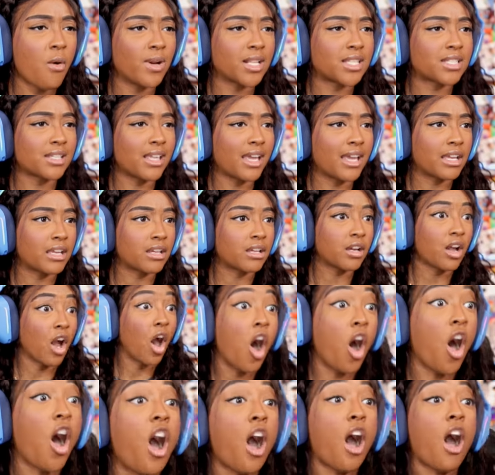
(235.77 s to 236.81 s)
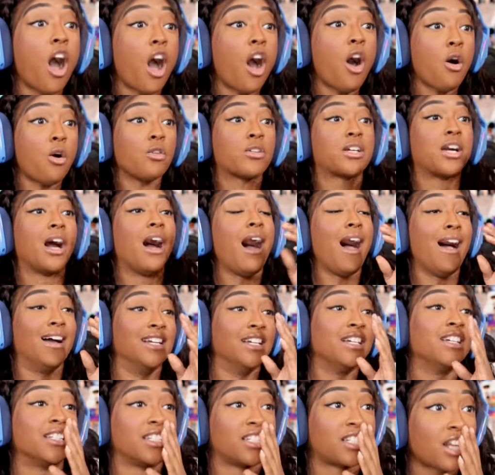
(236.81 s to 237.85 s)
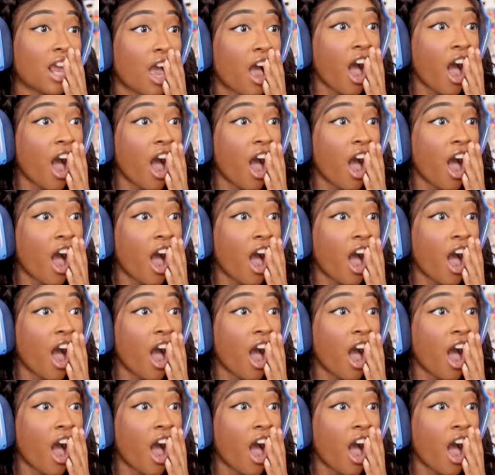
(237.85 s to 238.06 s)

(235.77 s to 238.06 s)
it's like, oh, gosh!